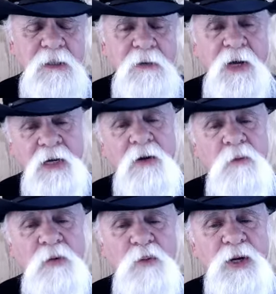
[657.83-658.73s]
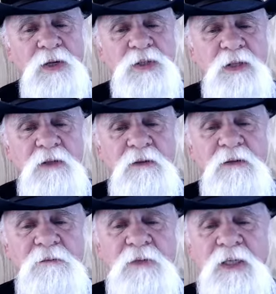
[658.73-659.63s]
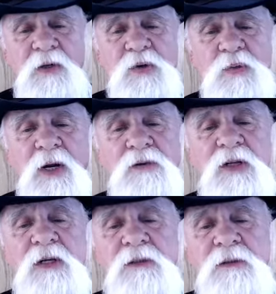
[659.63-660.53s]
I got one witness that he knows what I've done.